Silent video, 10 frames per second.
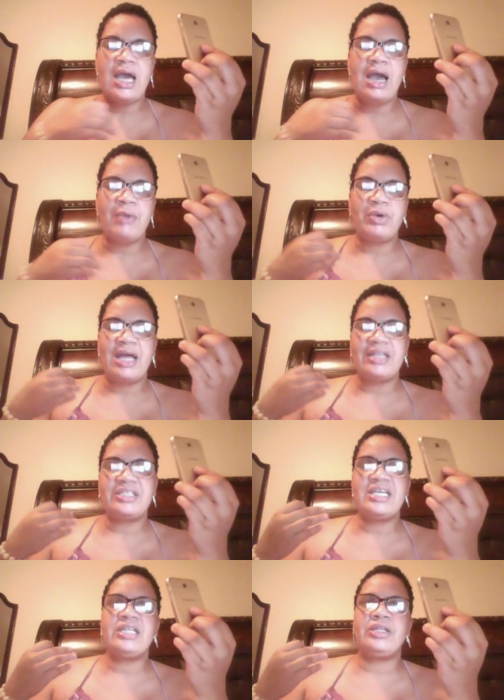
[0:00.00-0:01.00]
I what I
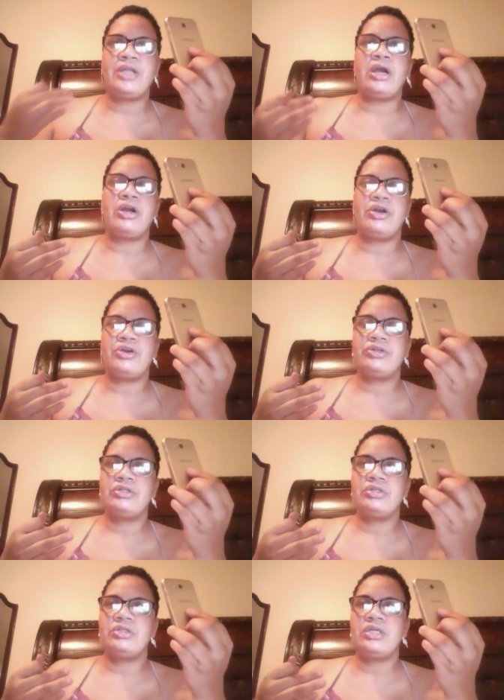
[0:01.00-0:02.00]
did learn
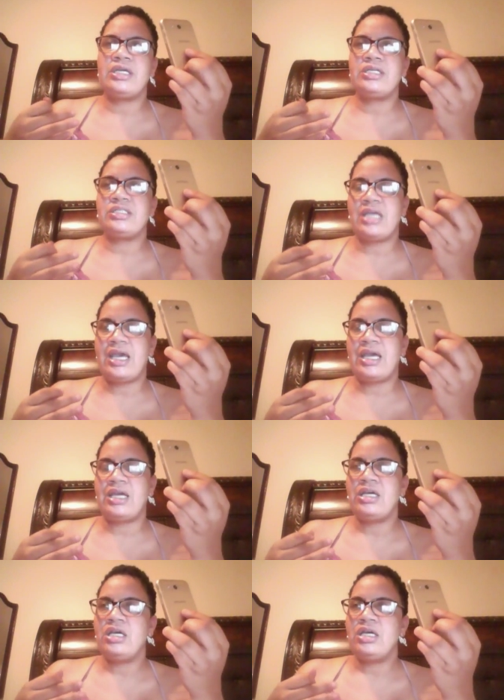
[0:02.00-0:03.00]
is that
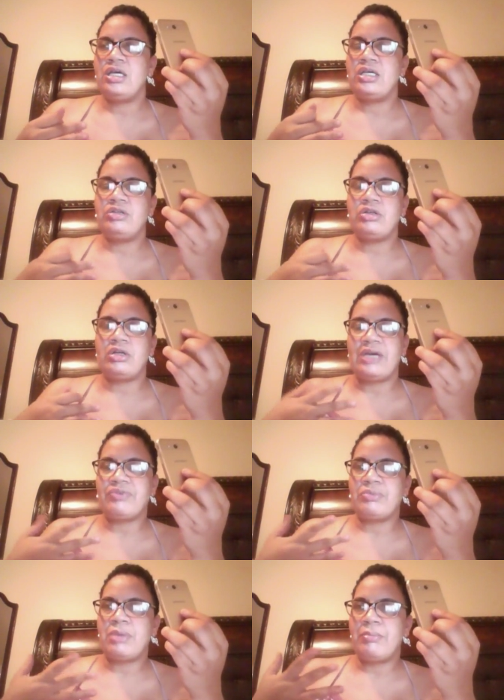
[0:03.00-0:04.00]
you know, like
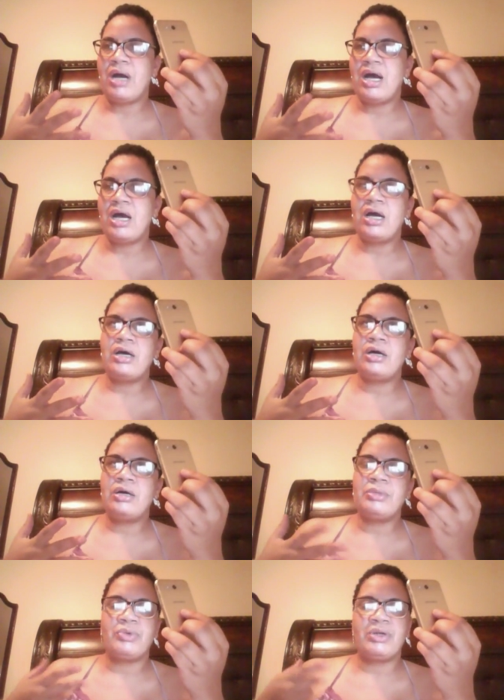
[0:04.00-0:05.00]
from my
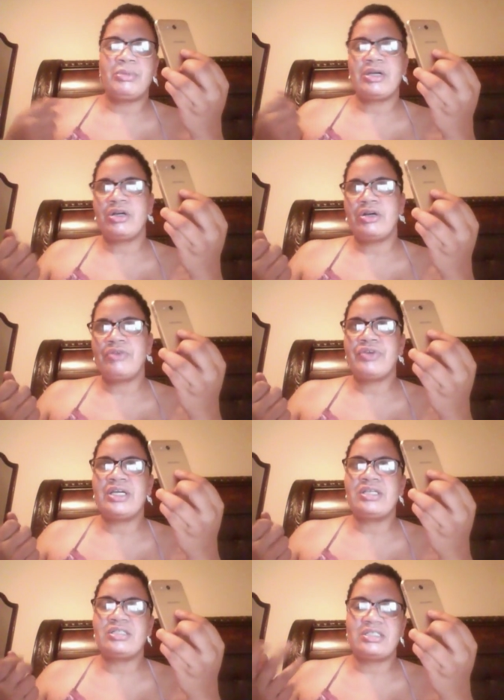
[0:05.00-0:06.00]
mom and one of my
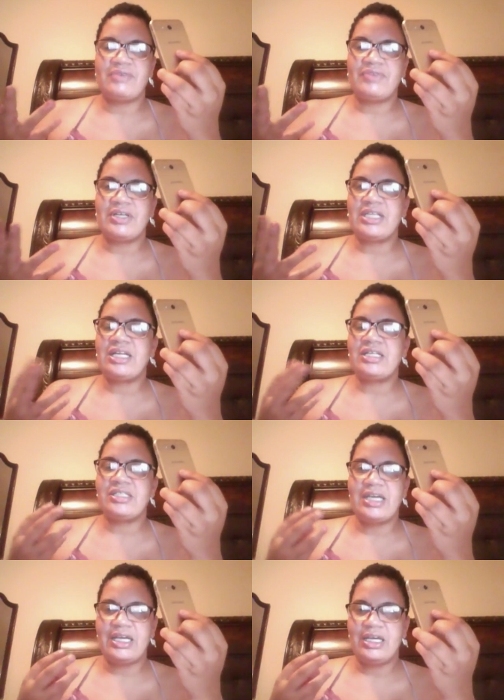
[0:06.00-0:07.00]
girlfriends and stuff like that, is
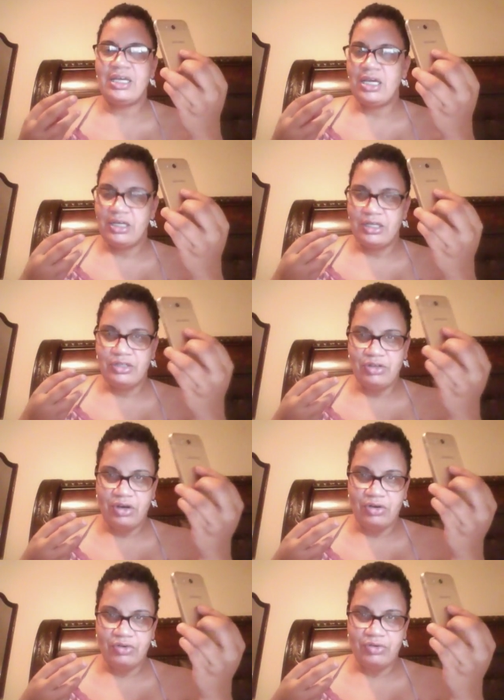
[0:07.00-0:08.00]
that, you
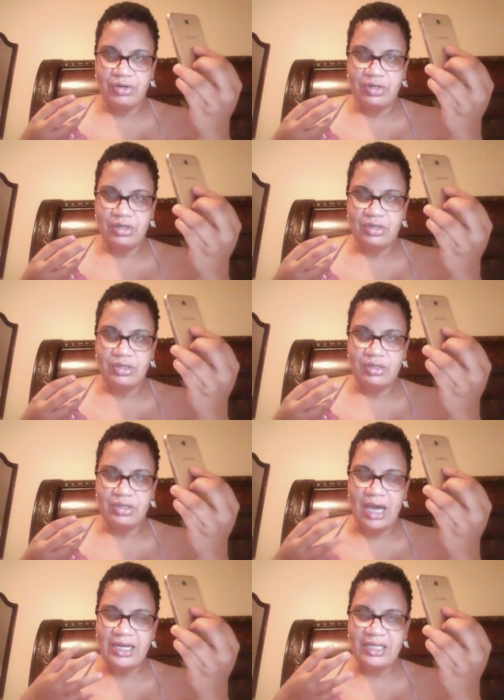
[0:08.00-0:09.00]
know,
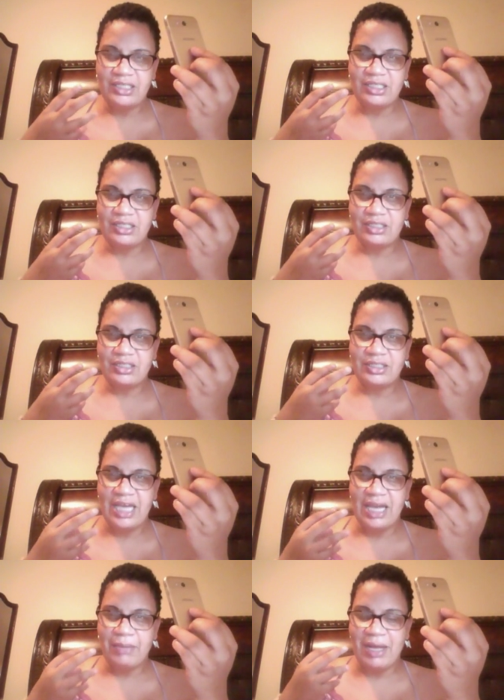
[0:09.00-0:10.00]
I need to
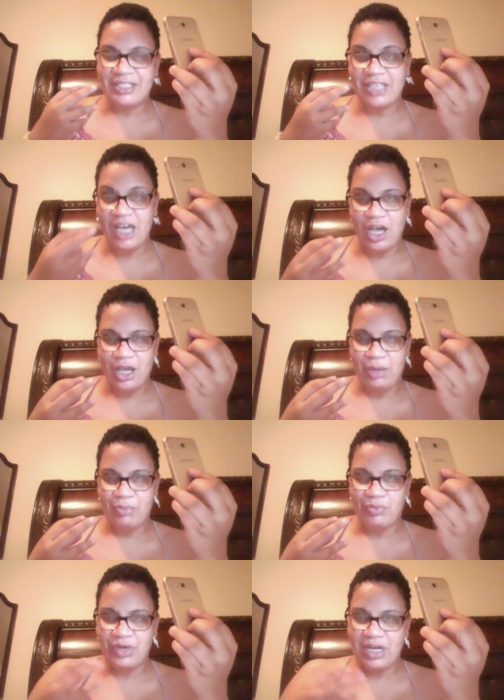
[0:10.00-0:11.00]
take my
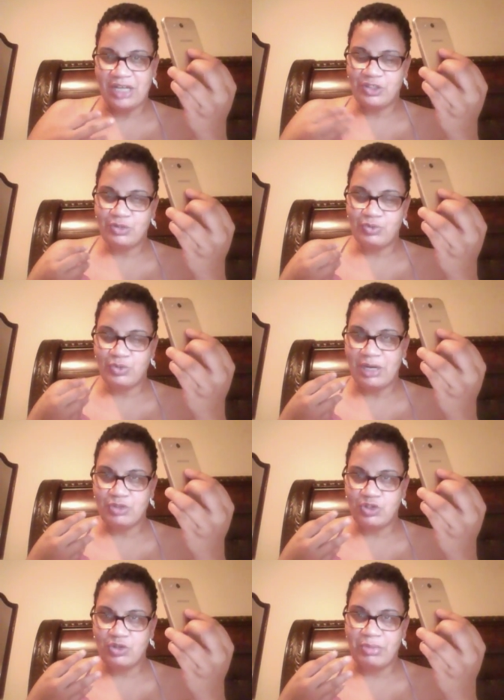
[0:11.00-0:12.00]
time when I when I'm
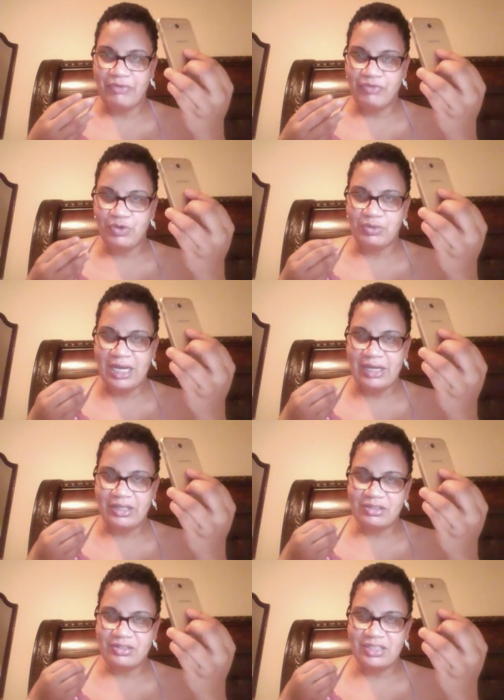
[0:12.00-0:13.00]
chewing my food. Like
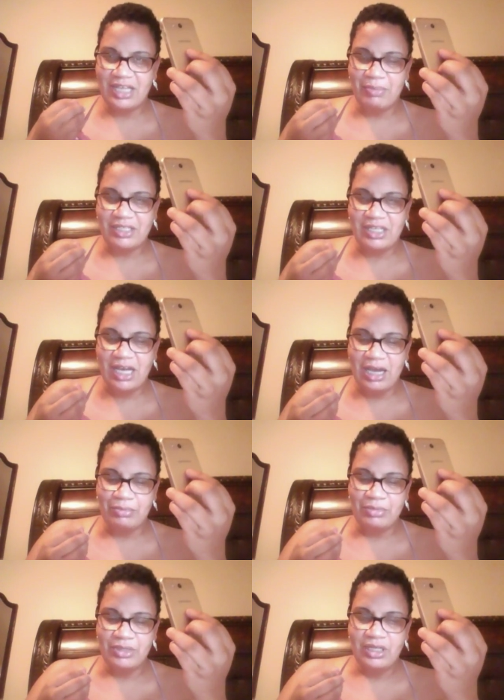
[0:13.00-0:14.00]
take my time,